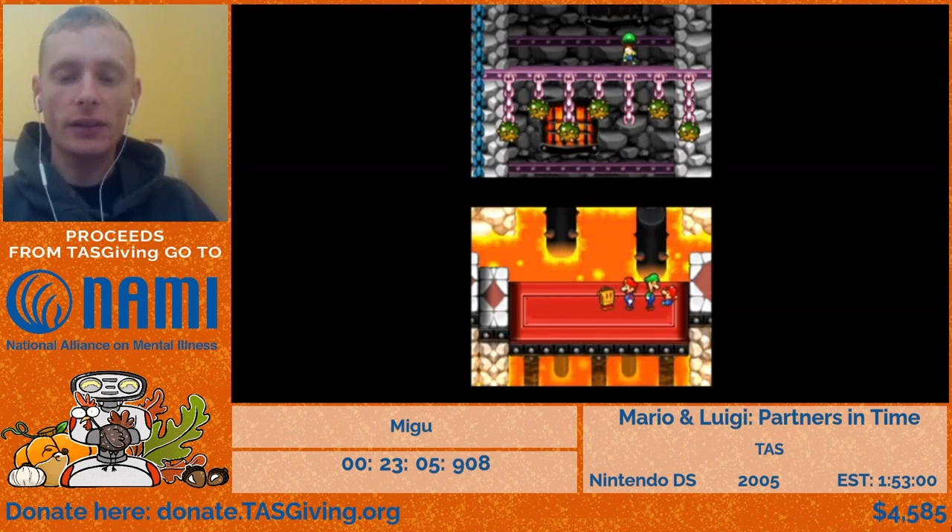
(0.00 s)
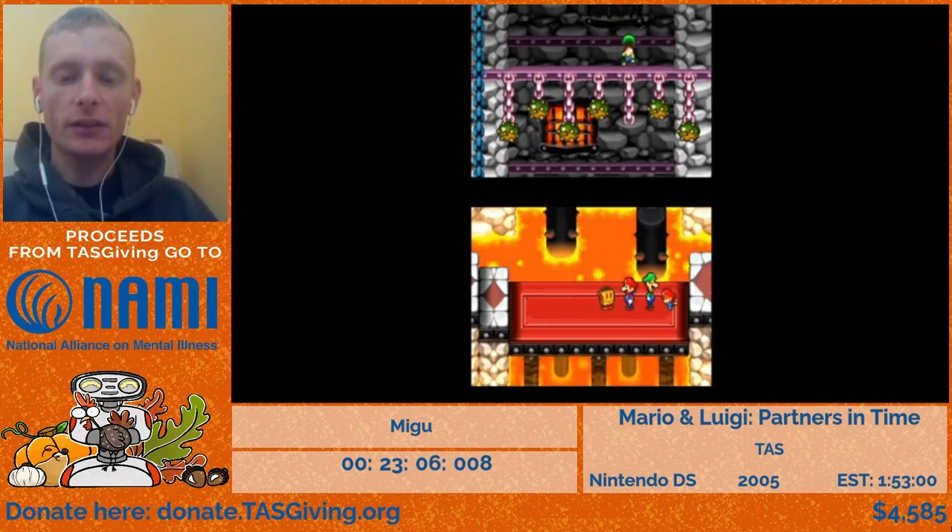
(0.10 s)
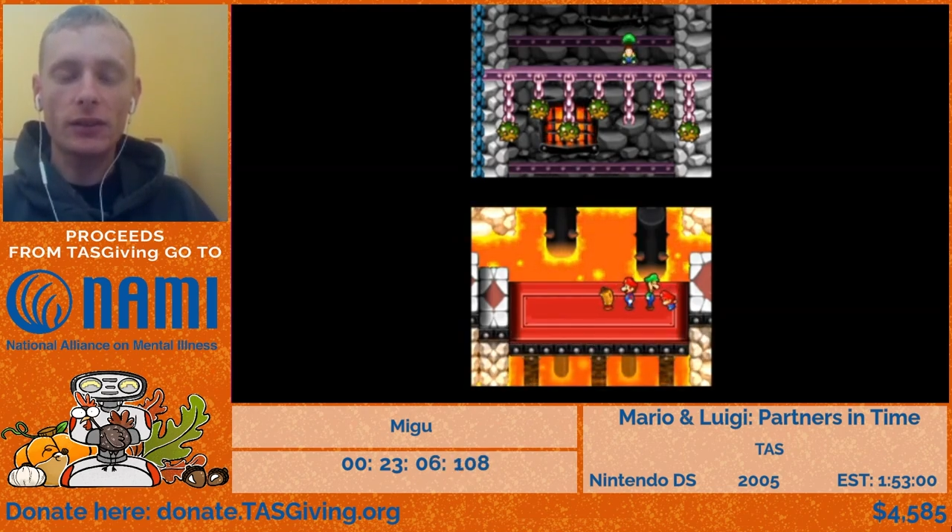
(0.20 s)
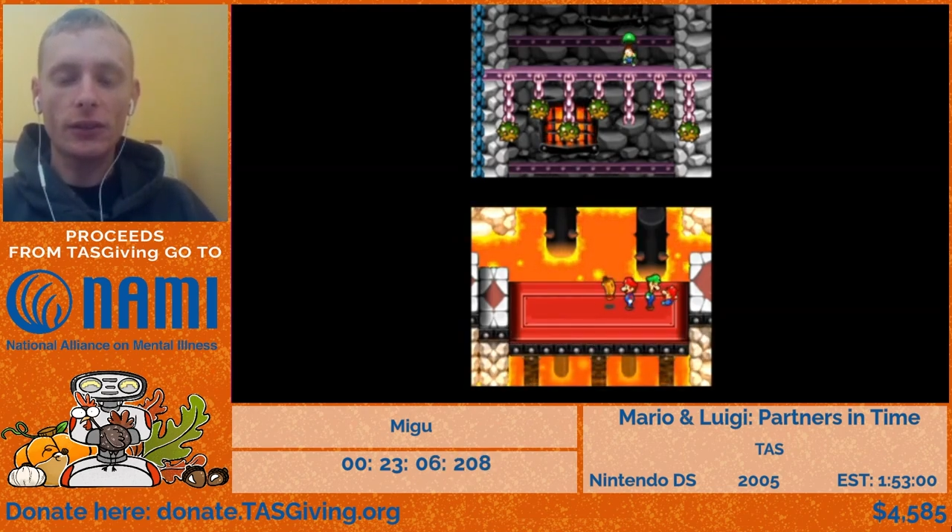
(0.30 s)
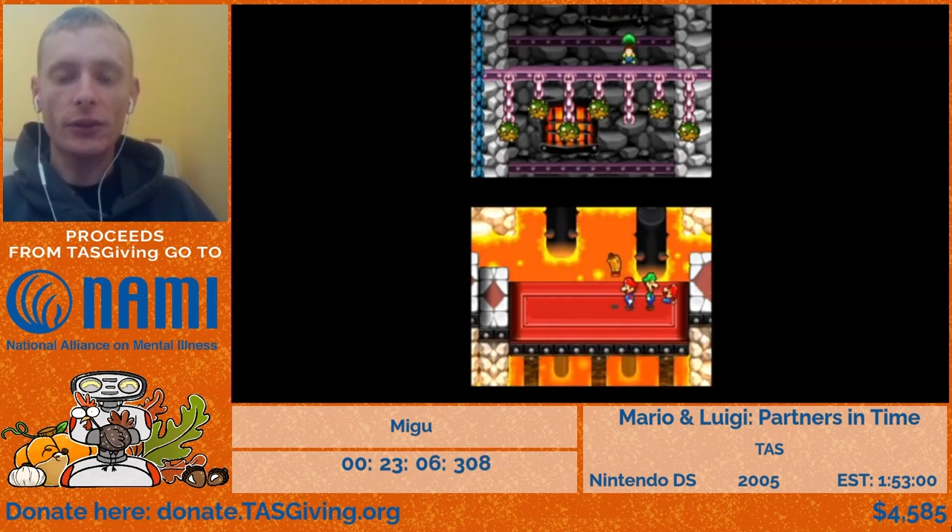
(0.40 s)

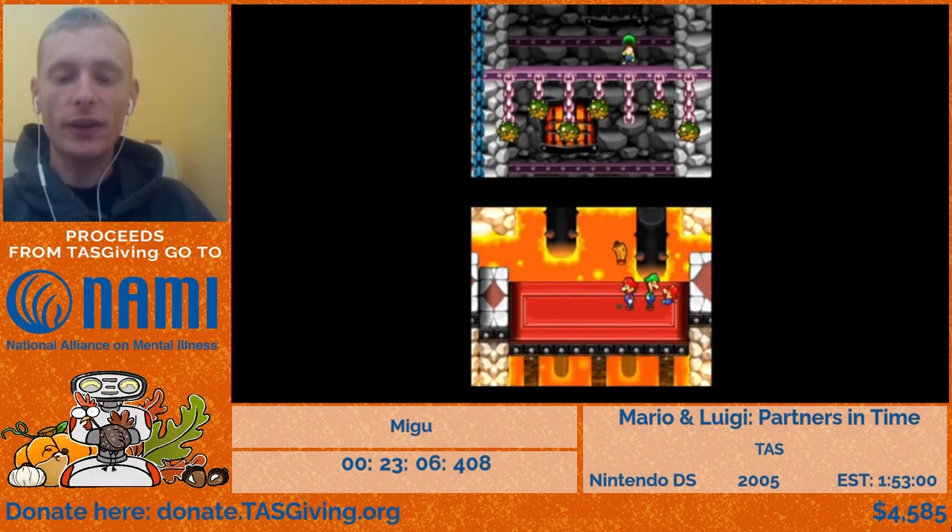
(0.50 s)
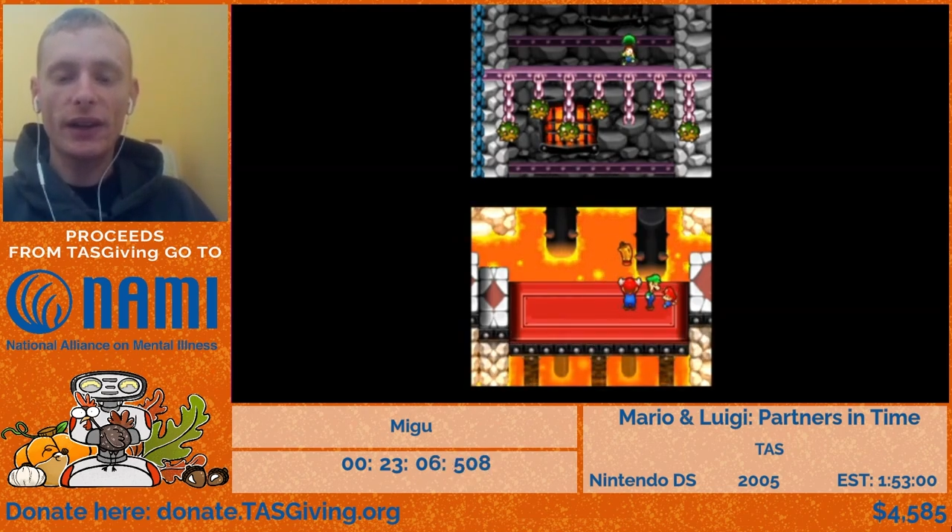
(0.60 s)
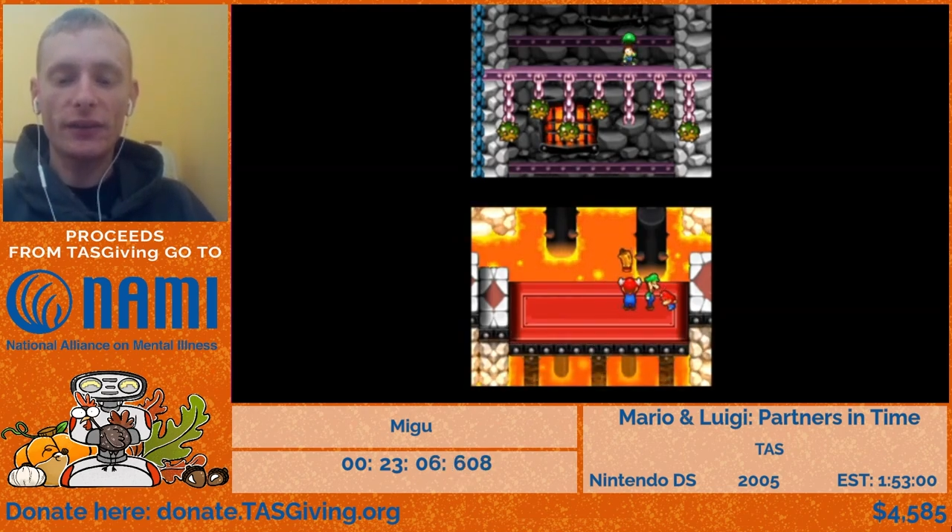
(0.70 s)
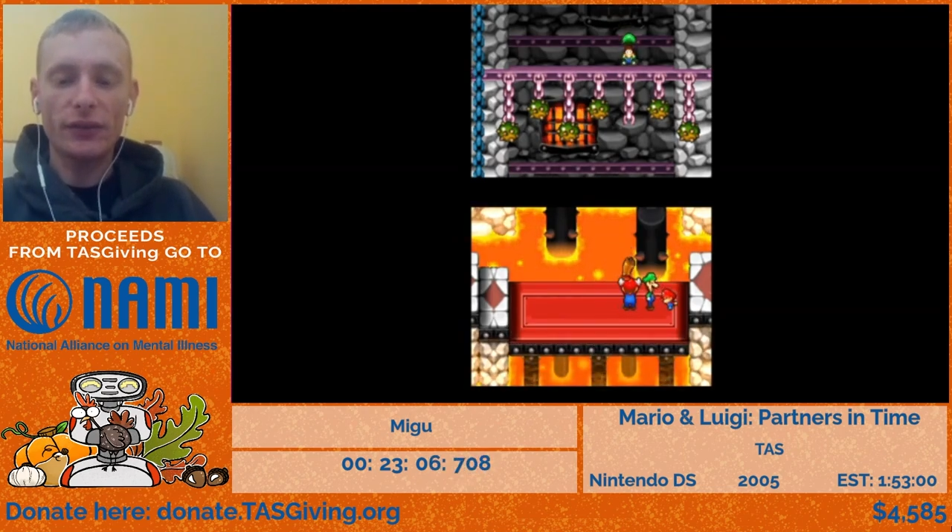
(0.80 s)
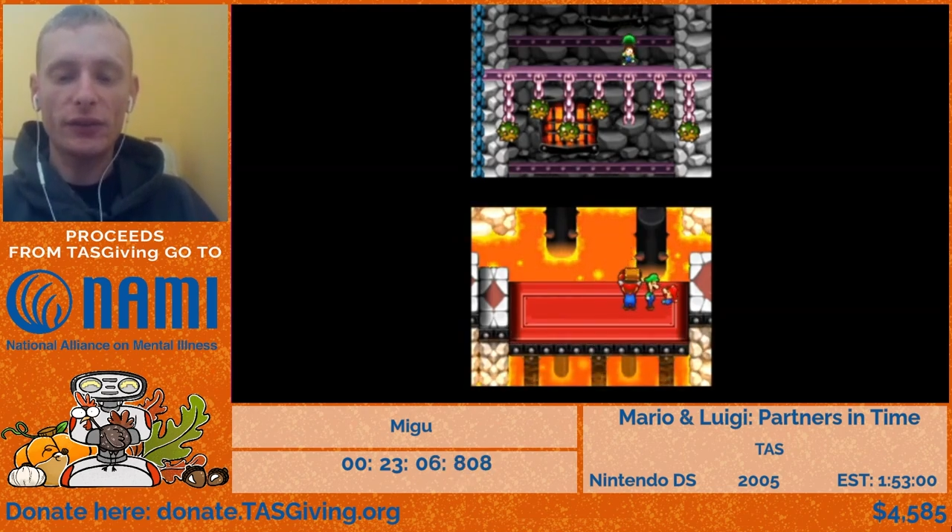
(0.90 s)
or
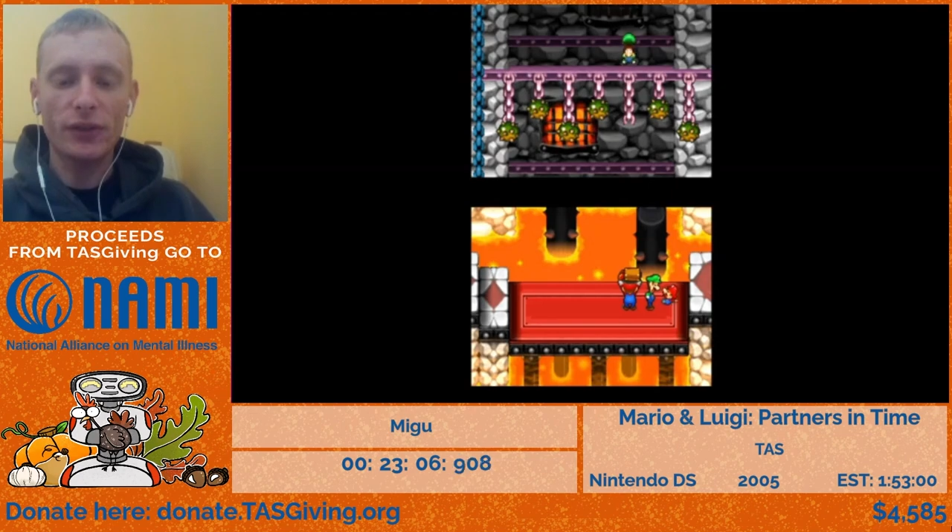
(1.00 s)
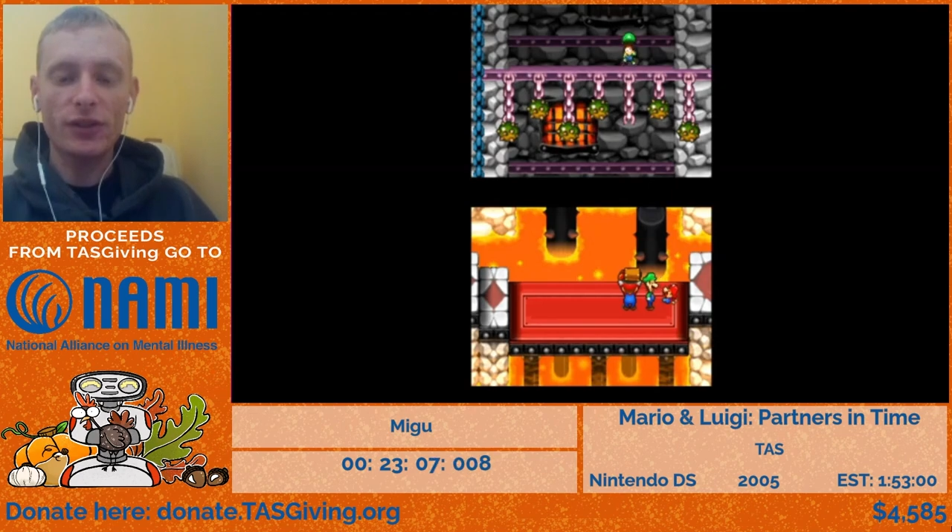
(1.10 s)
uniting for the first